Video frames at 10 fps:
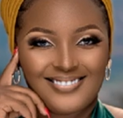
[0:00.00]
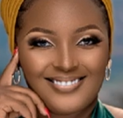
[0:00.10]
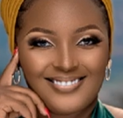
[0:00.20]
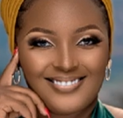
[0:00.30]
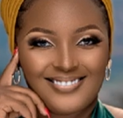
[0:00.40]

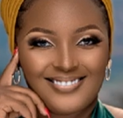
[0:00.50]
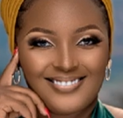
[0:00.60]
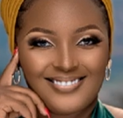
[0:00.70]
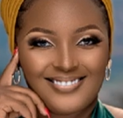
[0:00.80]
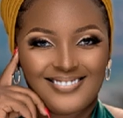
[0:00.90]

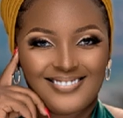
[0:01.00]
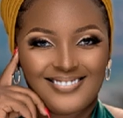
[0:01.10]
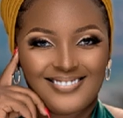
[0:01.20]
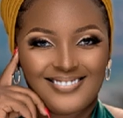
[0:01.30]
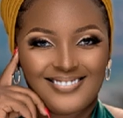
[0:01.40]

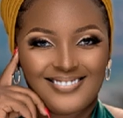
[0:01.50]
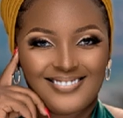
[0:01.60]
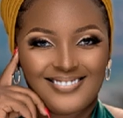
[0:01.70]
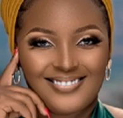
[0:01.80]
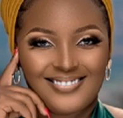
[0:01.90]

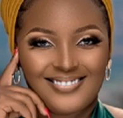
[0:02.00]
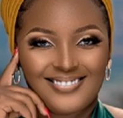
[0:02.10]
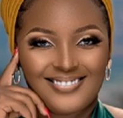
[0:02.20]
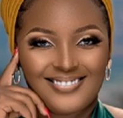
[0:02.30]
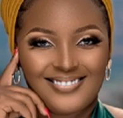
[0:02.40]

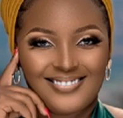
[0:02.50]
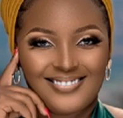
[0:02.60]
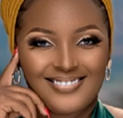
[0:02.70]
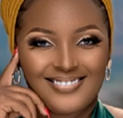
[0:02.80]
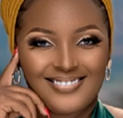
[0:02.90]

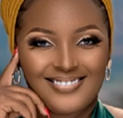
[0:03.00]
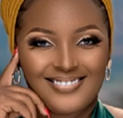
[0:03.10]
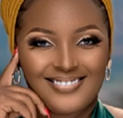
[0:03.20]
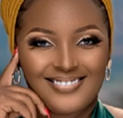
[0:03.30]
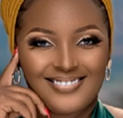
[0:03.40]

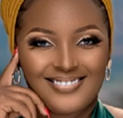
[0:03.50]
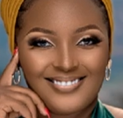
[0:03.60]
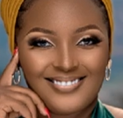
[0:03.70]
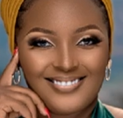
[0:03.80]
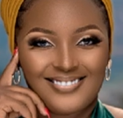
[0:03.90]

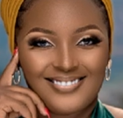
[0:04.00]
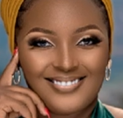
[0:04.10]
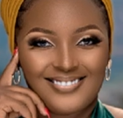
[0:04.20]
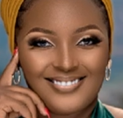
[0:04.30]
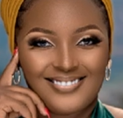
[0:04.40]

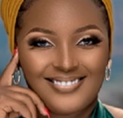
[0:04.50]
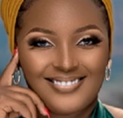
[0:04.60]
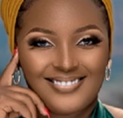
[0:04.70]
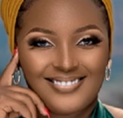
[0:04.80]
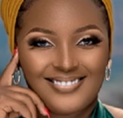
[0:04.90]

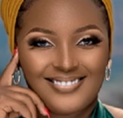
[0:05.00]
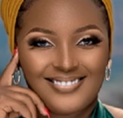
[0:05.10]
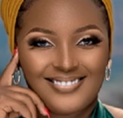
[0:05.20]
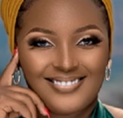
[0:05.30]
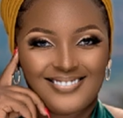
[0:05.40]

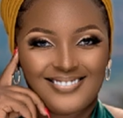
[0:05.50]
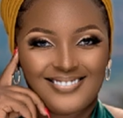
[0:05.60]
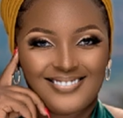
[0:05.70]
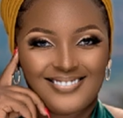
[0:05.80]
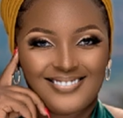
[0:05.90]

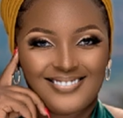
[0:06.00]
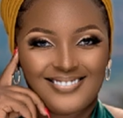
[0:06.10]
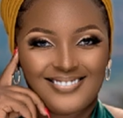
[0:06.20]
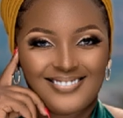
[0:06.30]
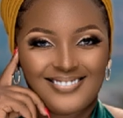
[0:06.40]

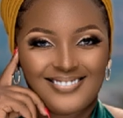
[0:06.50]
This is a still picture; no speech is visible.